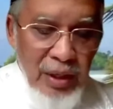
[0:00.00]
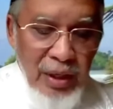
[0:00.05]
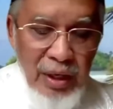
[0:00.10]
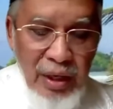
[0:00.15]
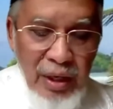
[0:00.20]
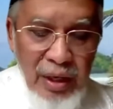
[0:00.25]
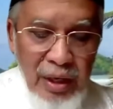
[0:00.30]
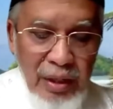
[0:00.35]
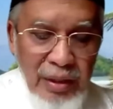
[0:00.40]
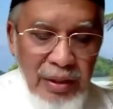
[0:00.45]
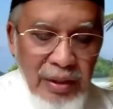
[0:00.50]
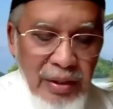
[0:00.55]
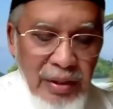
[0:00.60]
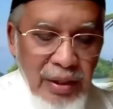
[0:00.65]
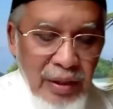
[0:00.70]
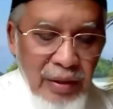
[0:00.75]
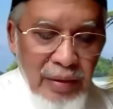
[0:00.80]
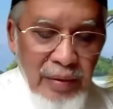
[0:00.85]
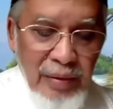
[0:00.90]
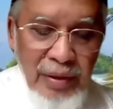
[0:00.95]
And
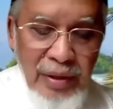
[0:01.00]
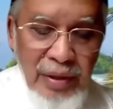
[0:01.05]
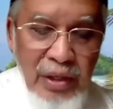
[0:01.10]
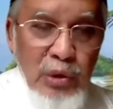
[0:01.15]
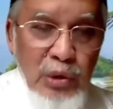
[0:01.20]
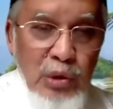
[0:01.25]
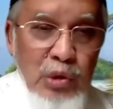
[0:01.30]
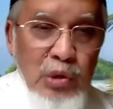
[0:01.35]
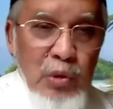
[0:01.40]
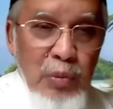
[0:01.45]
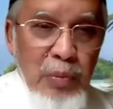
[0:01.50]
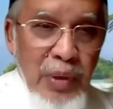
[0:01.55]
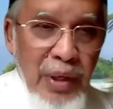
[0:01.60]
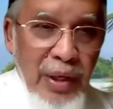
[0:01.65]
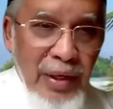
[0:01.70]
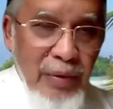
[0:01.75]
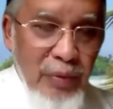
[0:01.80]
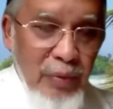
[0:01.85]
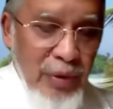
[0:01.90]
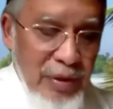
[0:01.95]
they used to
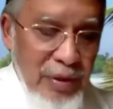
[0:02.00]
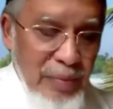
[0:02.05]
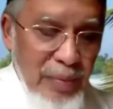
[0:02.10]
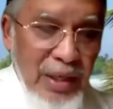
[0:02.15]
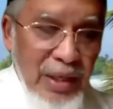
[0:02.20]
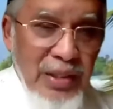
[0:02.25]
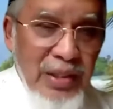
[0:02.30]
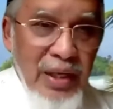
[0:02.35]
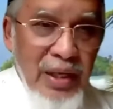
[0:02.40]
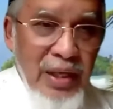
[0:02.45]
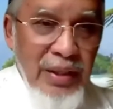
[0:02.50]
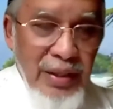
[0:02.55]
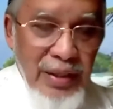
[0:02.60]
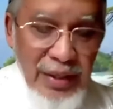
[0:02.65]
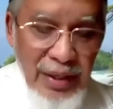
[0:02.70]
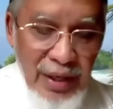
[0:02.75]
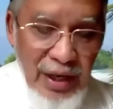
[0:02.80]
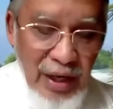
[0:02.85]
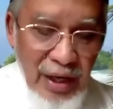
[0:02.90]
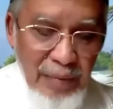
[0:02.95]
play with my
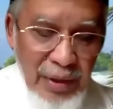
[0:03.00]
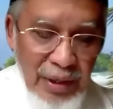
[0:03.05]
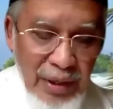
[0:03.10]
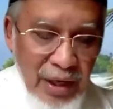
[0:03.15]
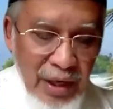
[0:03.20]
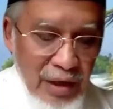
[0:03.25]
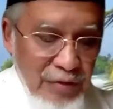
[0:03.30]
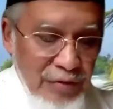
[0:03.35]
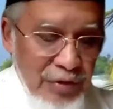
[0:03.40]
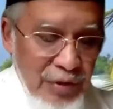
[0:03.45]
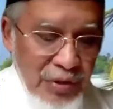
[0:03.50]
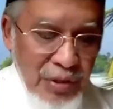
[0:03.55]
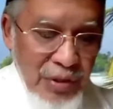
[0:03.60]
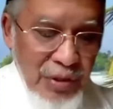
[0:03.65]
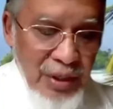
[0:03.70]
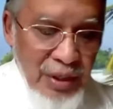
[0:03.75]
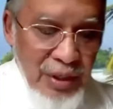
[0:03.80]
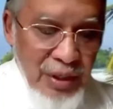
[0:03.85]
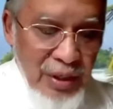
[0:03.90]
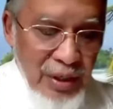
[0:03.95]
son, Ahmad
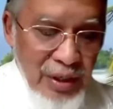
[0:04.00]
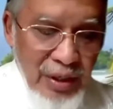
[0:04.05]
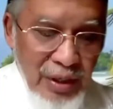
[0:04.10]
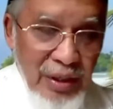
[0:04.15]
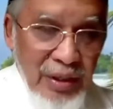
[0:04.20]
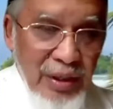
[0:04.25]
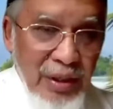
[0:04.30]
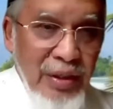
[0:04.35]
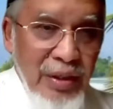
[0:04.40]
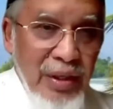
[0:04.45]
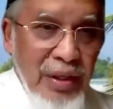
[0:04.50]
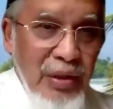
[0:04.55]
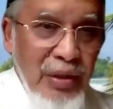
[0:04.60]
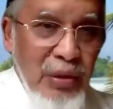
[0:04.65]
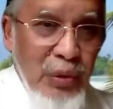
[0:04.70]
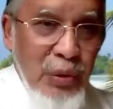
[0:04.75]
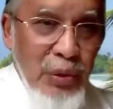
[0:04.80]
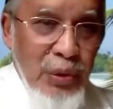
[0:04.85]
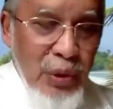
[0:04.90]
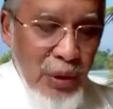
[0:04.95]
Hafiz, in the
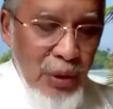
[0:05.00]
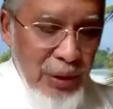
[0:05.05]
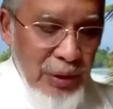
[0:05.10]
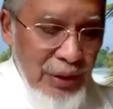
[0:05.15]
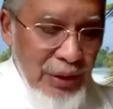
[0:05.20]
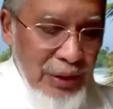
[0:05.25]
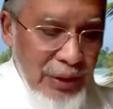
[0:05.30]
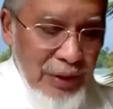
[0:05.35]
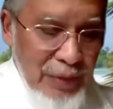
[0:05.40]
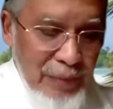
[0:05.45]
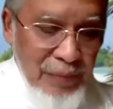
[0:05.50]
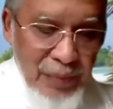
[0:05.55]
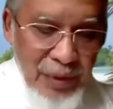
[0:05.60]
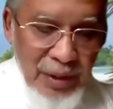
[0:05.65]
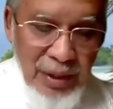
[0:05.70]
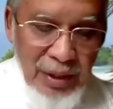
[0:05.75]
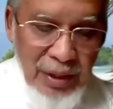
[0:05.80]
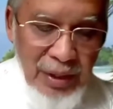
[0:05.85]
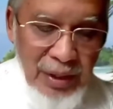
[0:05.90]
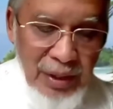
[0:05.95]
New York,
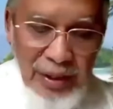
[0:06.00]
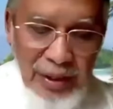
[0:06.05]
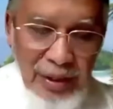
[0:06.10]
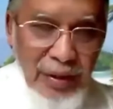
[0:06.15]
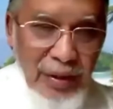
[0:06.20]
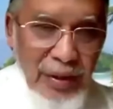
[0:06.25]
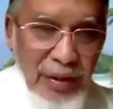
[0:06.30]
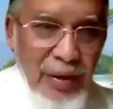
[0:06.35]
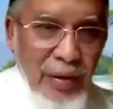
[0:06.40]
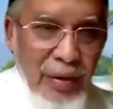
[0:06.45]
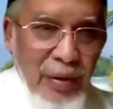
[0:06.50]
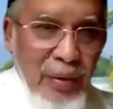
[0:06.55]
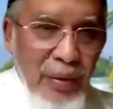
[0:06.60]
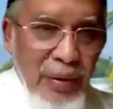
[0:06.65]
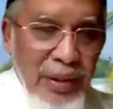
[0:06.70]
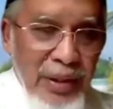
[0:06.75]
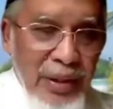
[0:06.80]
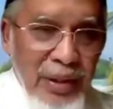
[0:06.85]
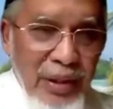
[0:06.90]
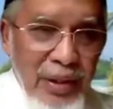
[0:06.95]

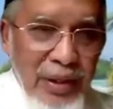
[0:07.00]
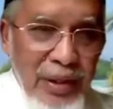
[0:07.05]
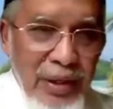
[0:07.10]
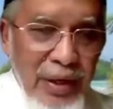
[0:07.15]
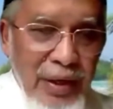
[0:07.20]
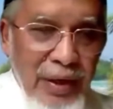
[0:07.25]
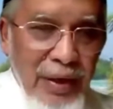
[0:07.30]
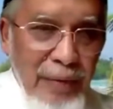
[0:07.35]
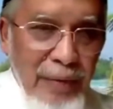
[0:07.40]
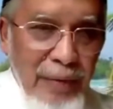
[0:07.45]
or in the